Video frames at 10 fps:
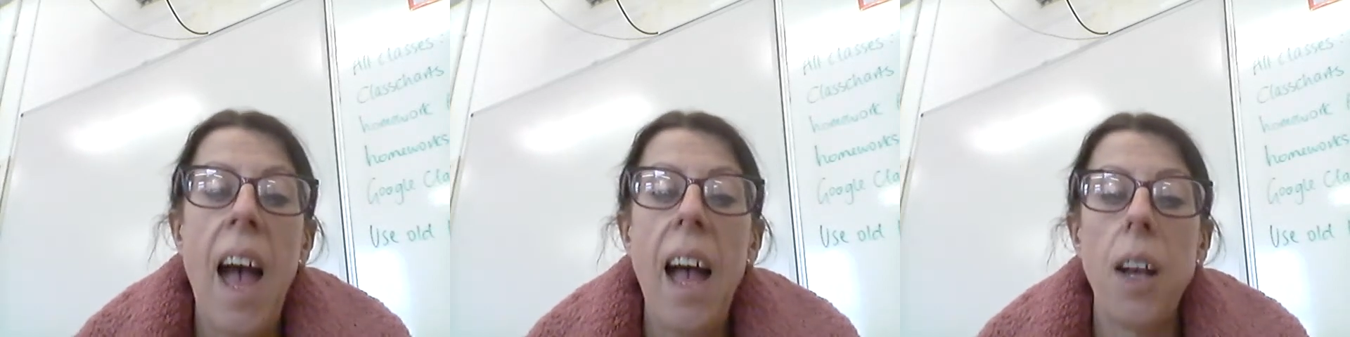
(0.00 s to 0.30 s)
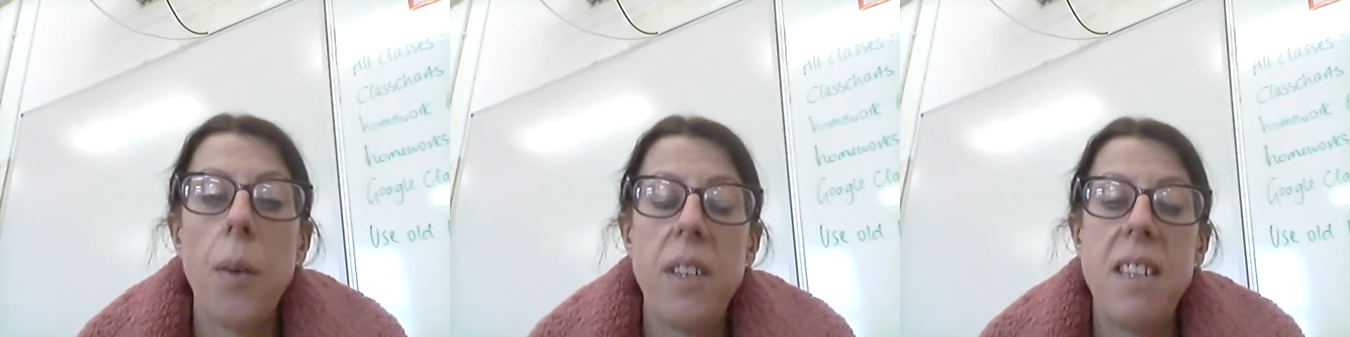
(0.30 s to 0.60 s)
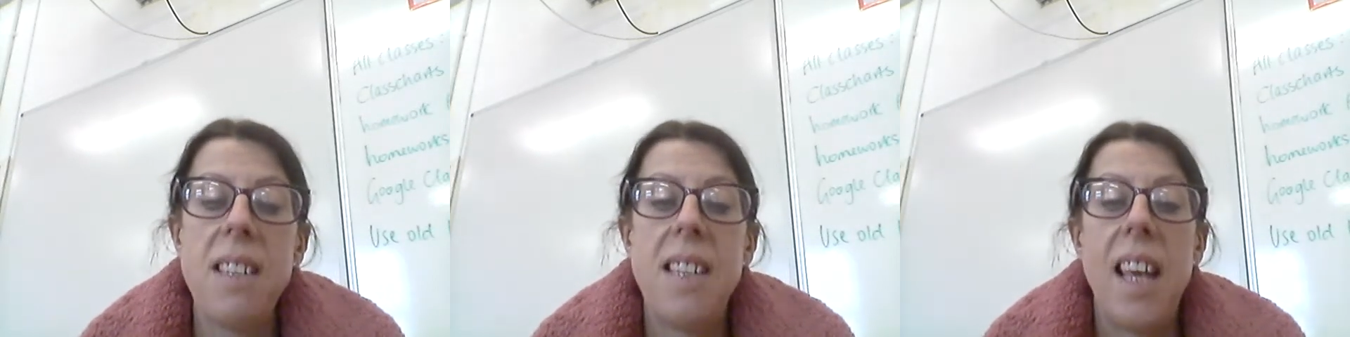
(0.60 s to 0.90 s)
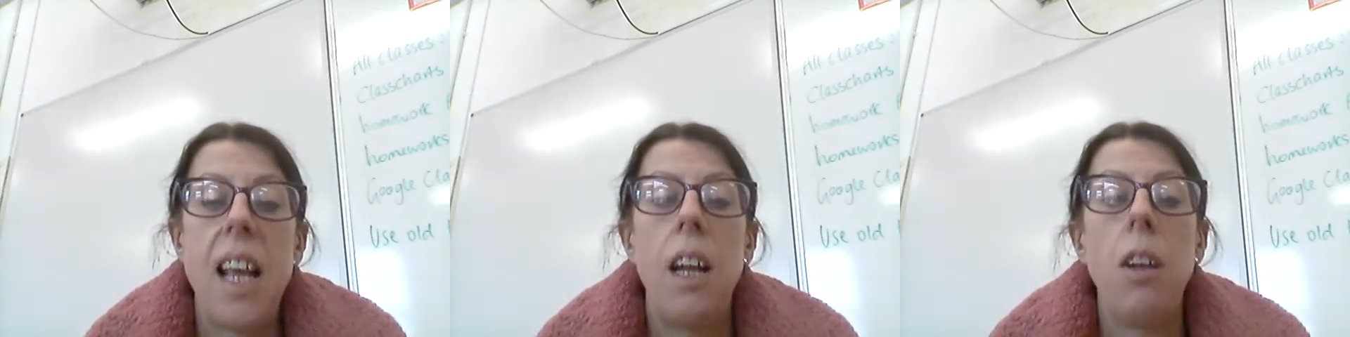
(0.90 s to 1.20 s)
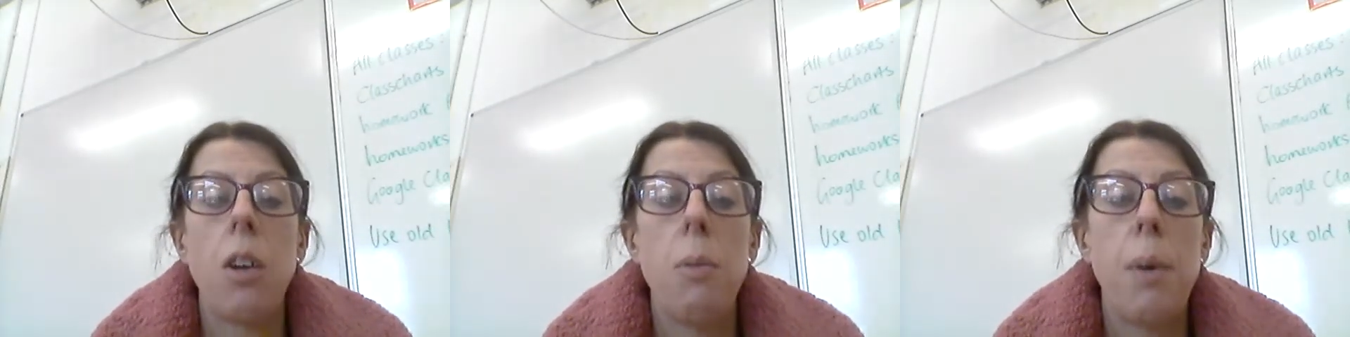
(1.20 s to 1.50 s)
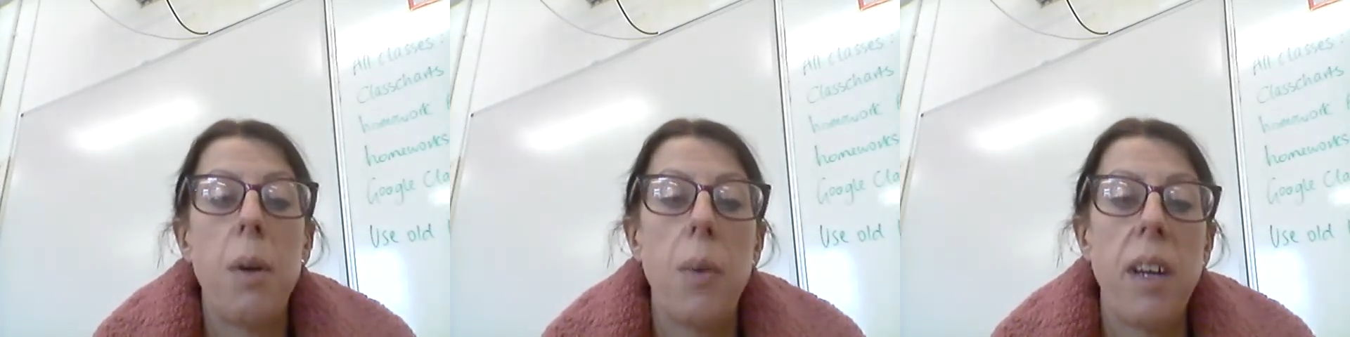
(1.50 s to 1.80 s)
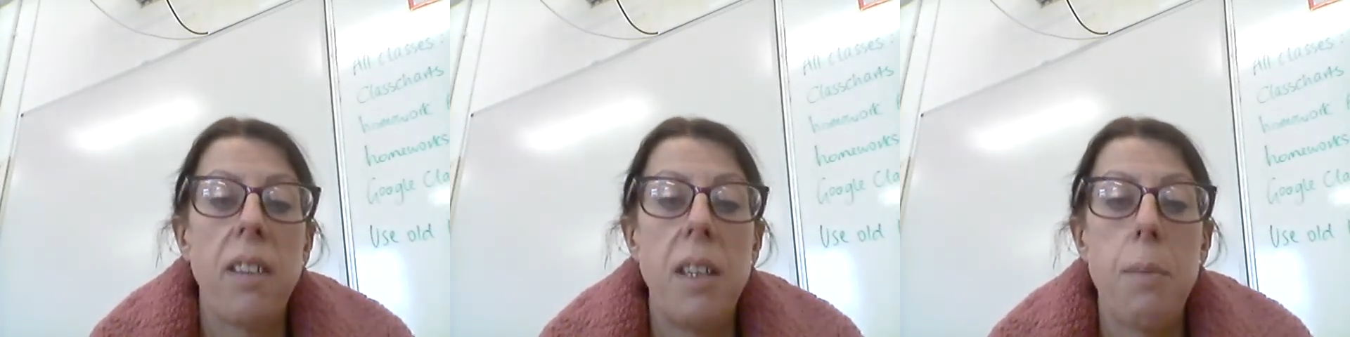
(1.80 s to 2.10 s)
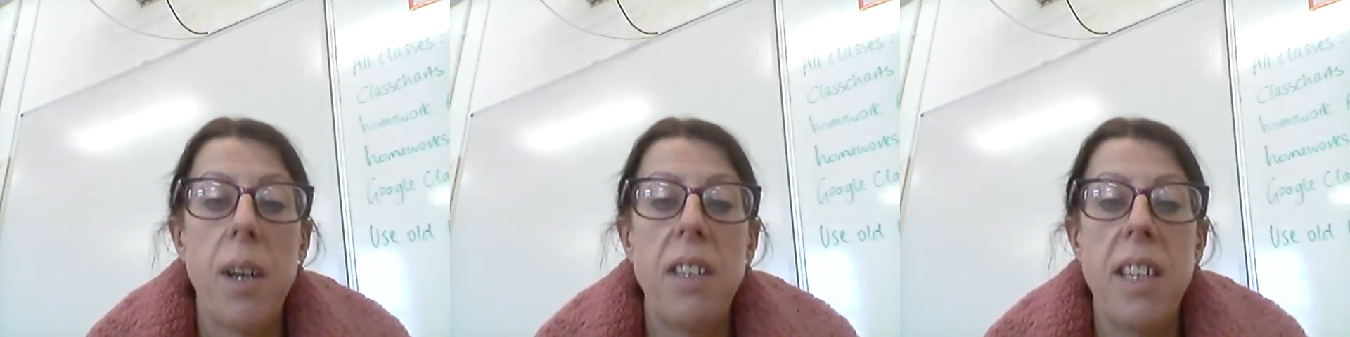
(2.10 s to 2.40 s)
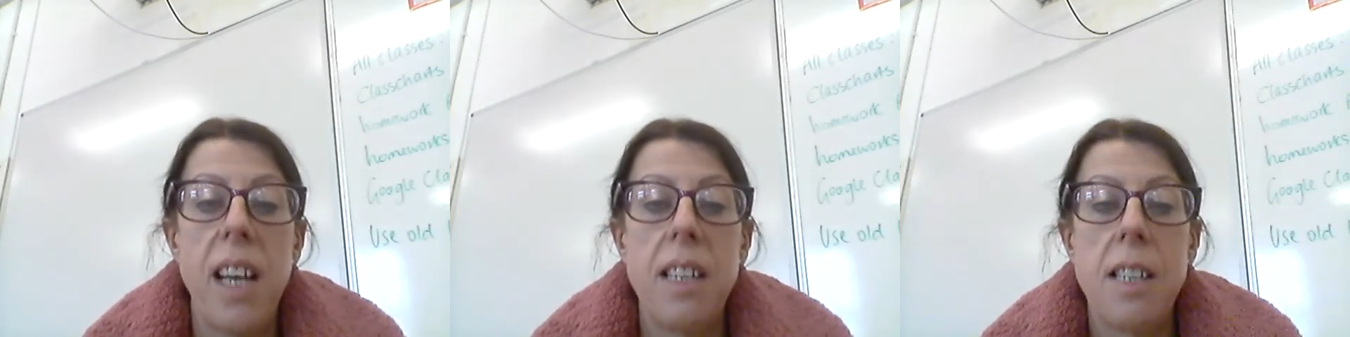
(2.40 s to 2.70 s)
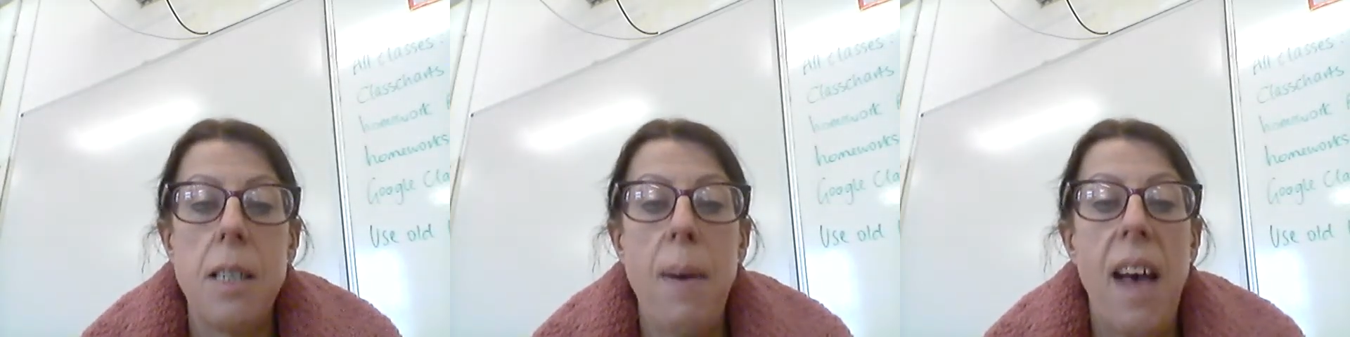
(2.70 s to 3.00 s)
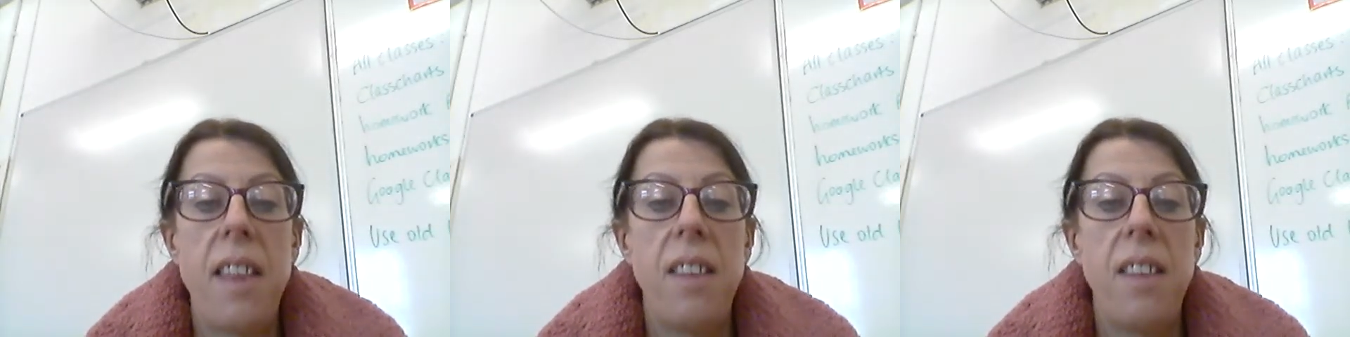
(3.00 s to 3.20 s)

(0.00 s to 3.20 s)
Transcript: And question C look on my works, ye mighty, and despair.